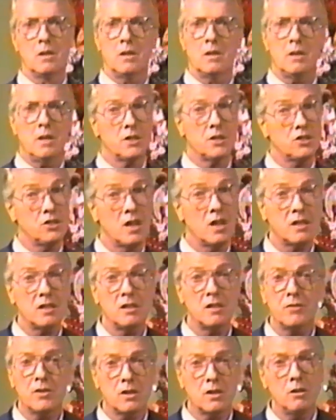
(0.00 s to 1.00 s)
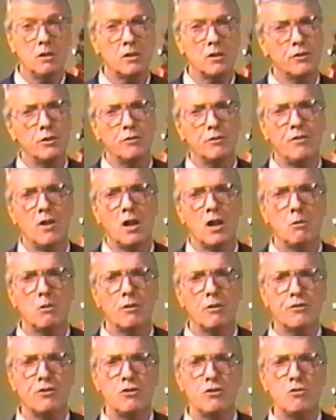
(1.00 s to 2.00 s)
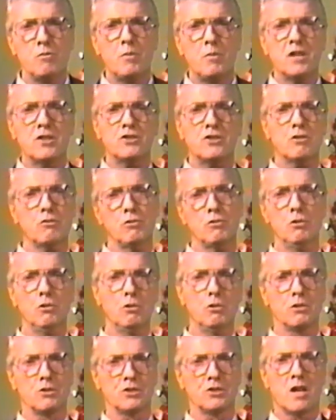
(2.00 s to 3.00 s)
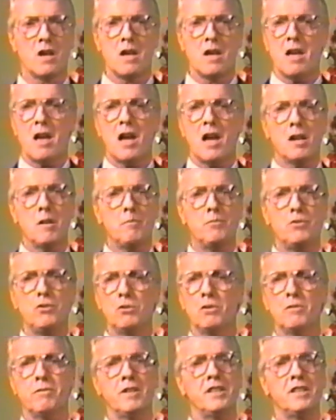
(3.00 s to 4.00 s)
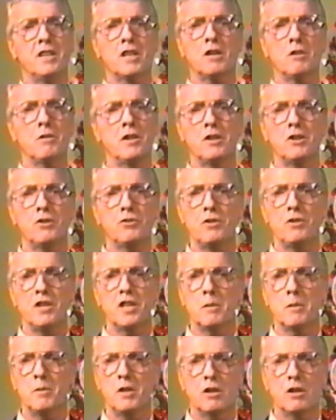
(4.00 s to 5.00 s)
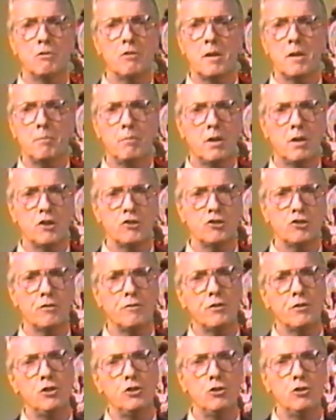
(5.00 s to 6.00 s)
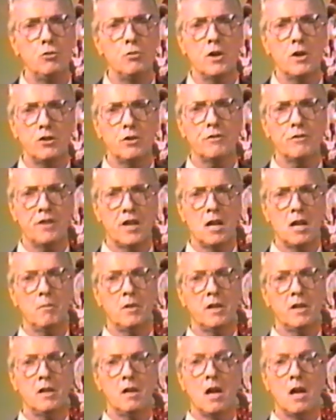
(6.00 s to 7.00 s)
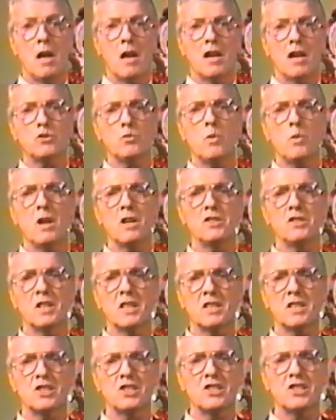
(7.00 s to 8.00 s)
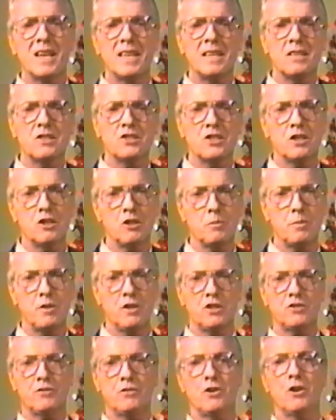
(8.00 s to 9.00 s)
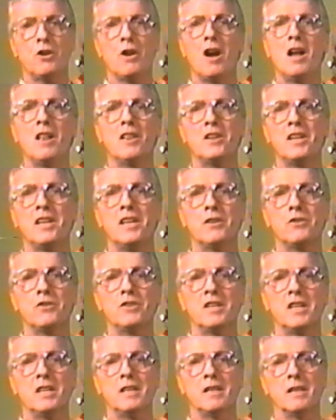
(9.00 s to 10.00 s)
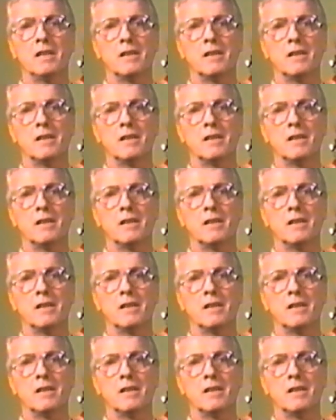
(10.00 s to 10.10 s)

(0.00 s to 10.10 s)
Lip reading: It's not difficult if you follow a few basic rules, and a beautifully decorated tree can be a great pleasure for you and your family, as well as an exciting centerpiece for your holiday entertaining.